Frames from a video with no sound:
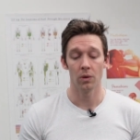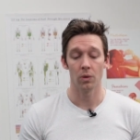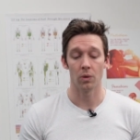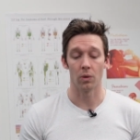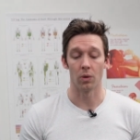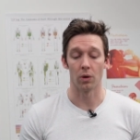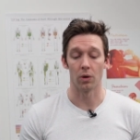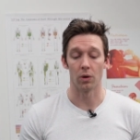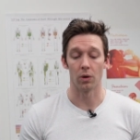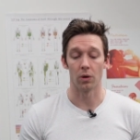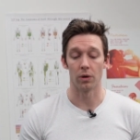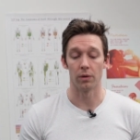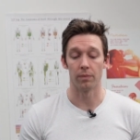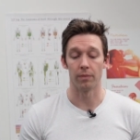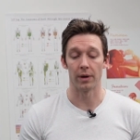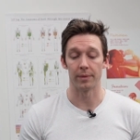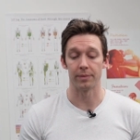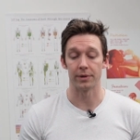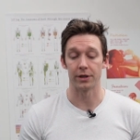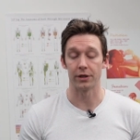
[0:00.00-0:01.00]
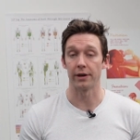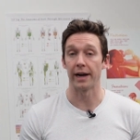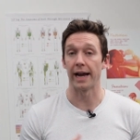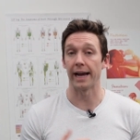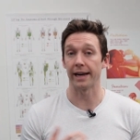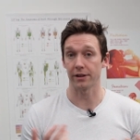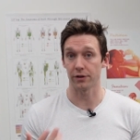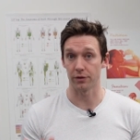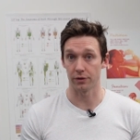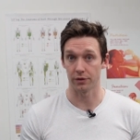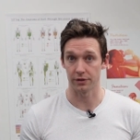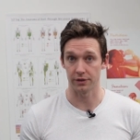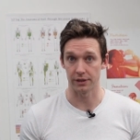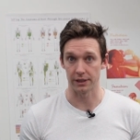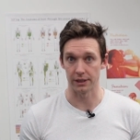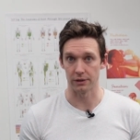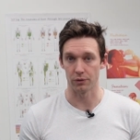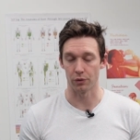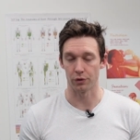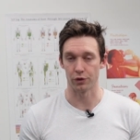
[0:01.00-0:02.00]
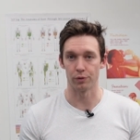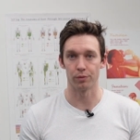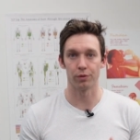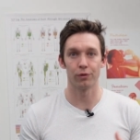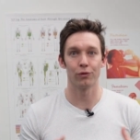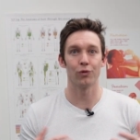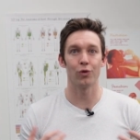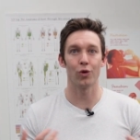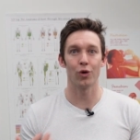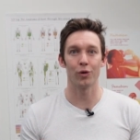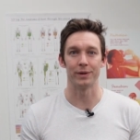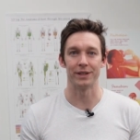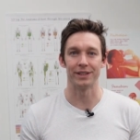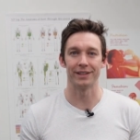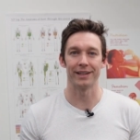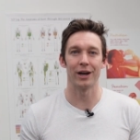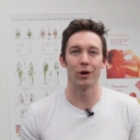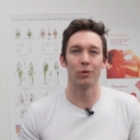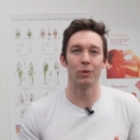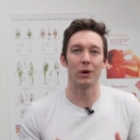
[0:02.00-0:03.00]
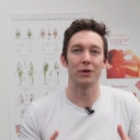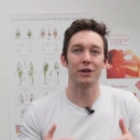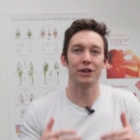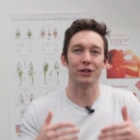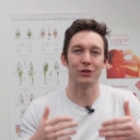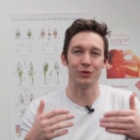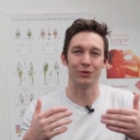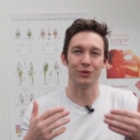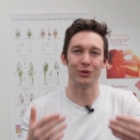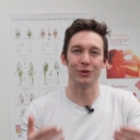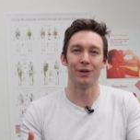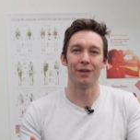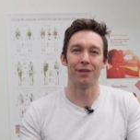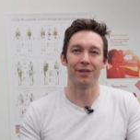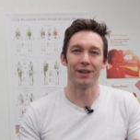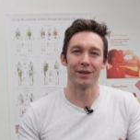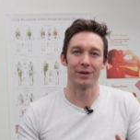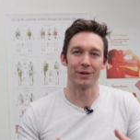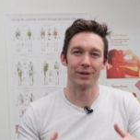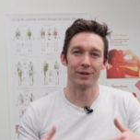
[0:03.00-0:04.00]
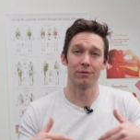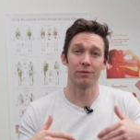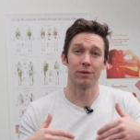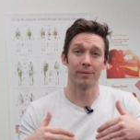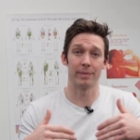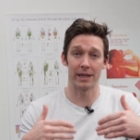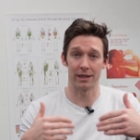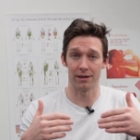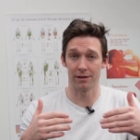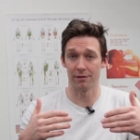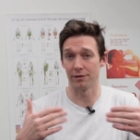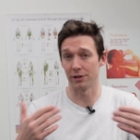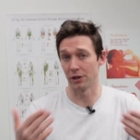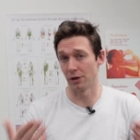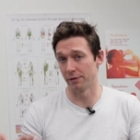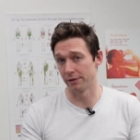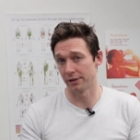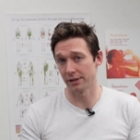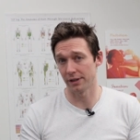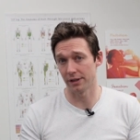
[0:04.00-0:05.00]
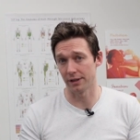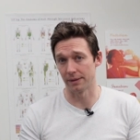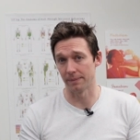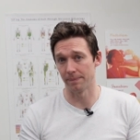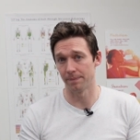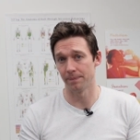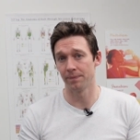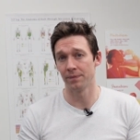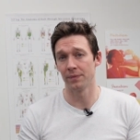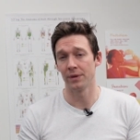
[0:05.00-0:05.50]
Or it might be your accuracy or your performance. How well can you do the thing repetitively over time?